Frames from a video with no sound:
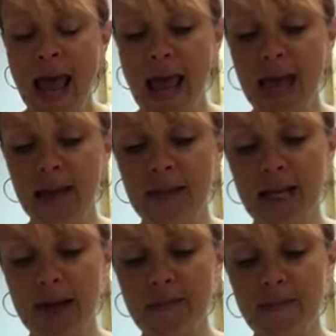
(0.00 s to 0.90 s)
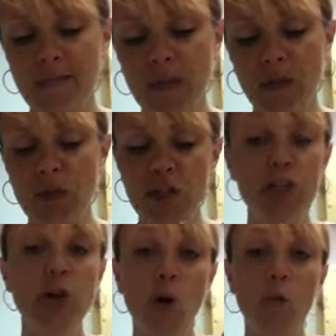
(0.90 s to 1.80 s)
And when she
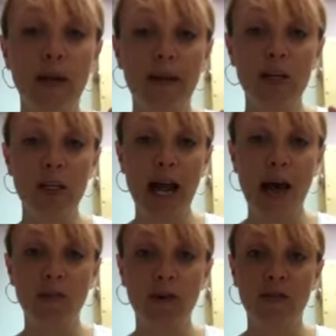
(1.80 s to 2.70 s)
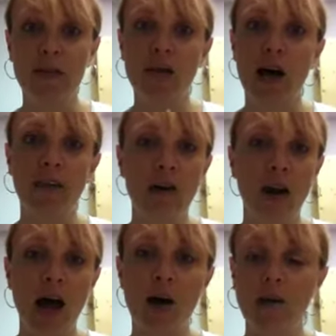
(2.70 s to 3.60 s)
showed me that she had one of these, I
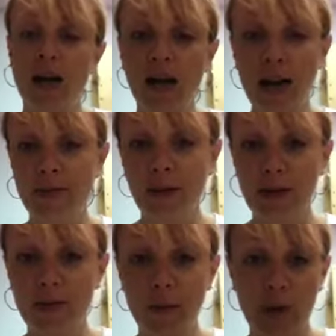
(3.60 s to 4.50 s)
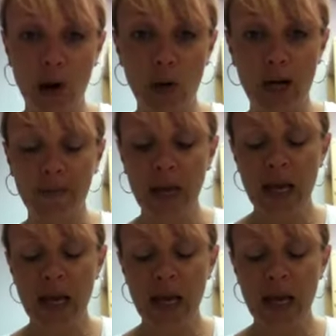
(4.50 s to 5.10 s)
thought, how had I ever lived without it?